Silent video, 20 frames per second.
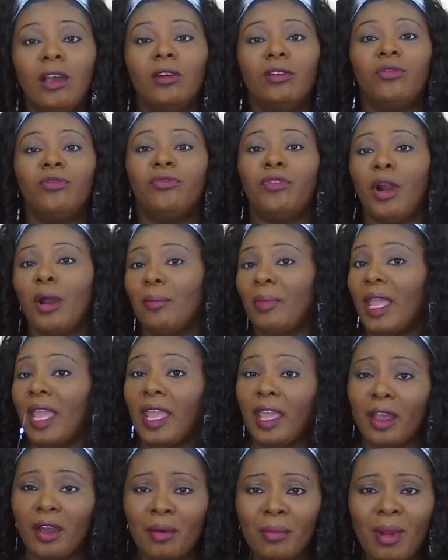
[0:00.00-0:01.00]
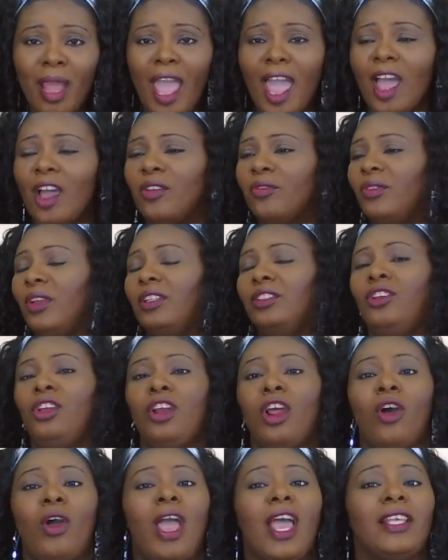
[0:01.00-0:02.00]
from him? Have, you
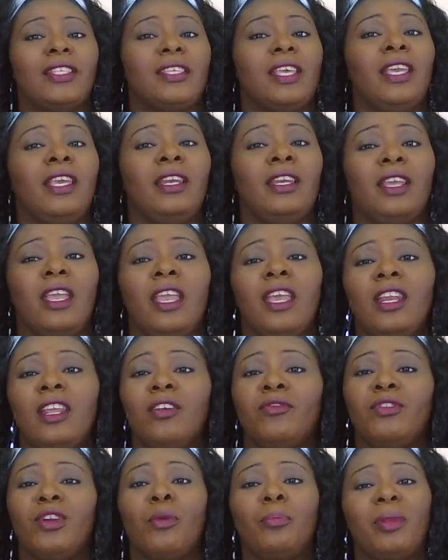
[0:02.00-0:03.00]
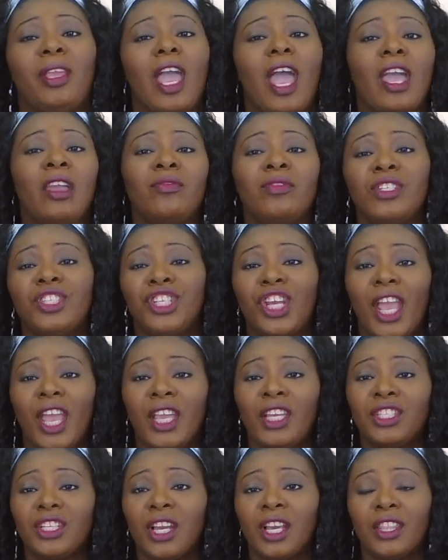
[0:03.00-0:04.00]
know, has any of your behavior
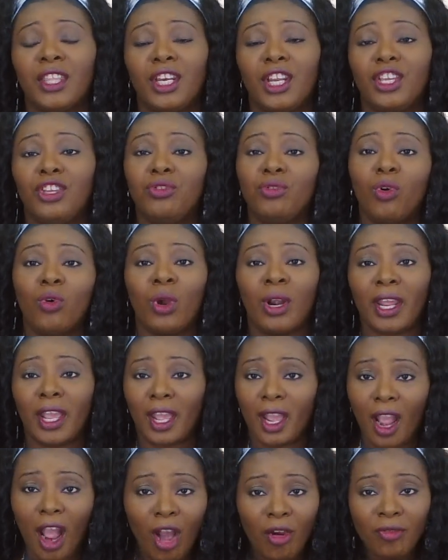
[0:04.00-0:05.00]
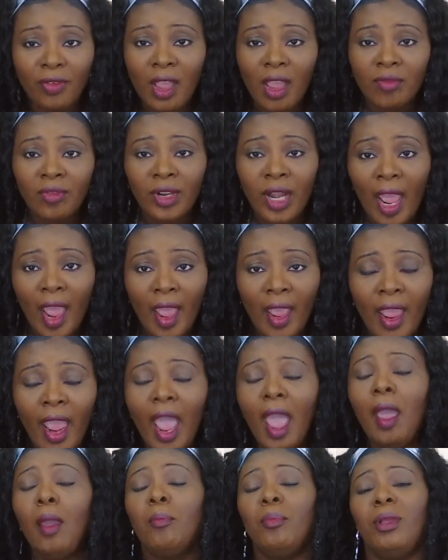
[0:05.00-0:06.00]
changed other than you going to get coffee every day?
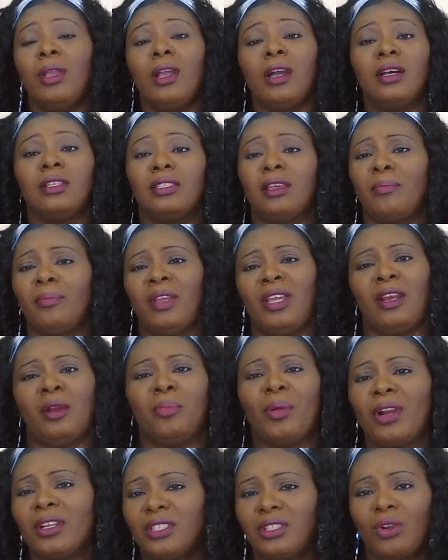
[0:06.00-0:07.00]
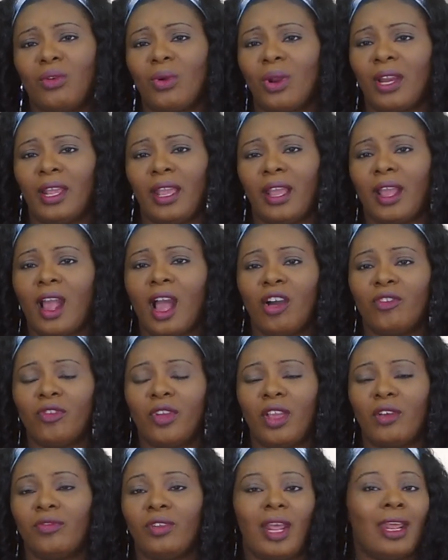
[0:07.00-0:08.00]
Because, I mean, a person going to get
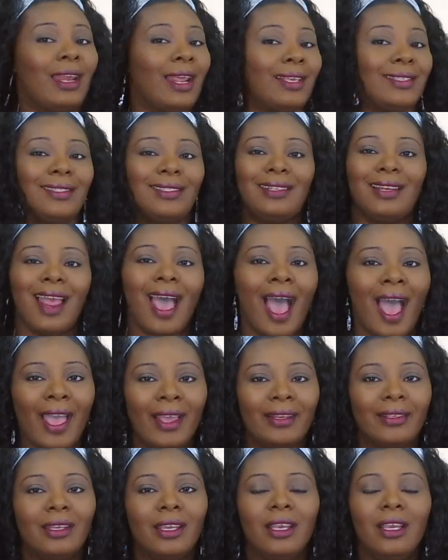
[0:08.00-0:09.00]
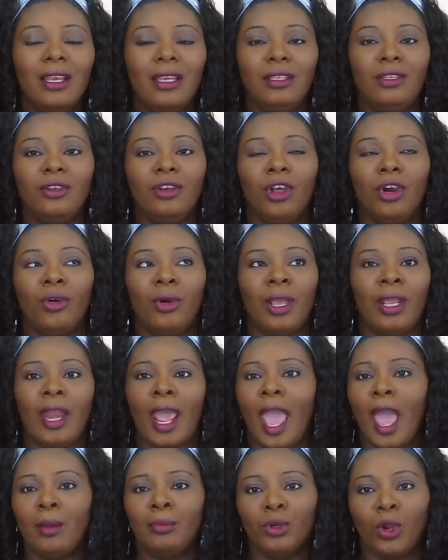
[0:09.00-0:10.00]
coffee every day, that's not, you know, an
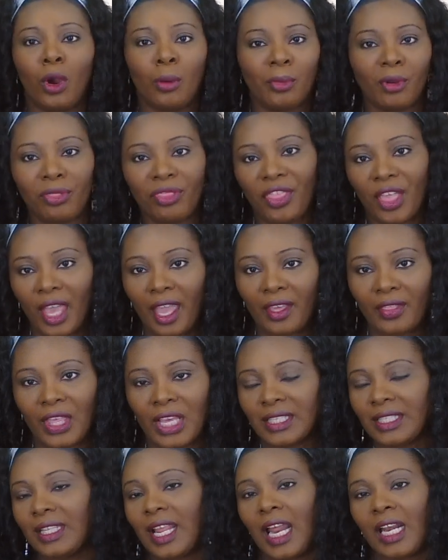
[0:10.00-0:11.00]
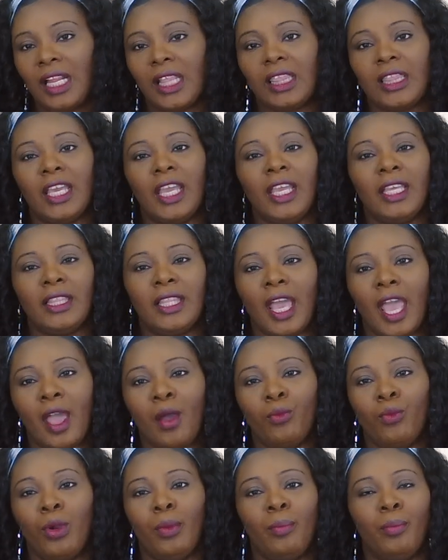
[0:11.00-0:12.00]
abnormal thing. That's not a thing
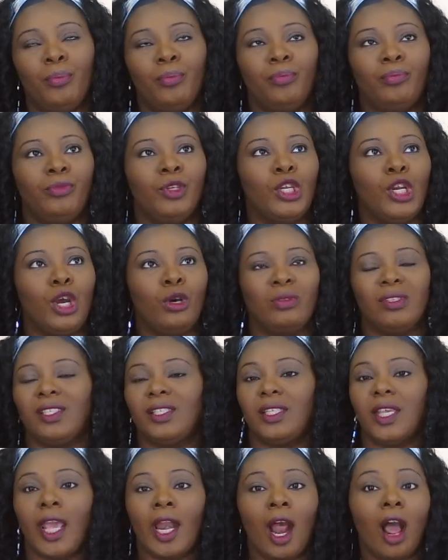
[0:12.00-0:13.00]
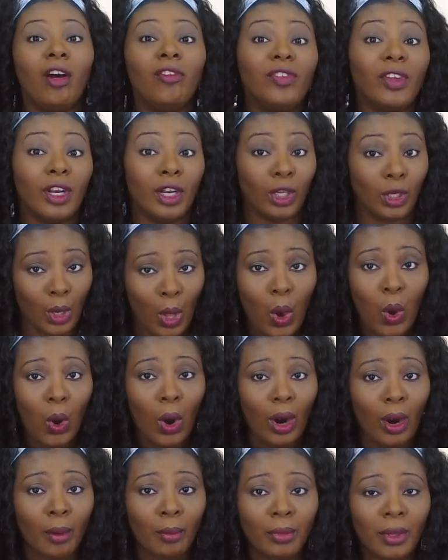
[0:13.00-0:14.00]
that would, you know, set off an
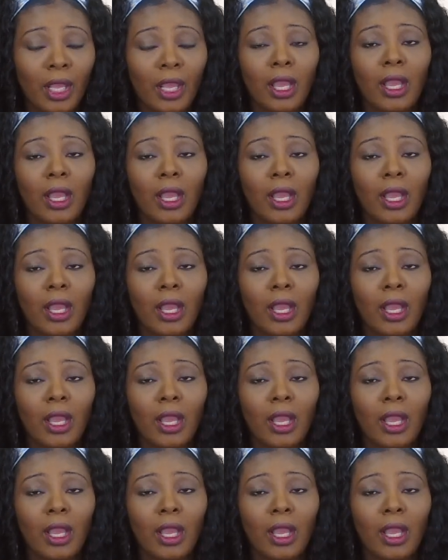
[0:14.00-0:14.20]
alarm.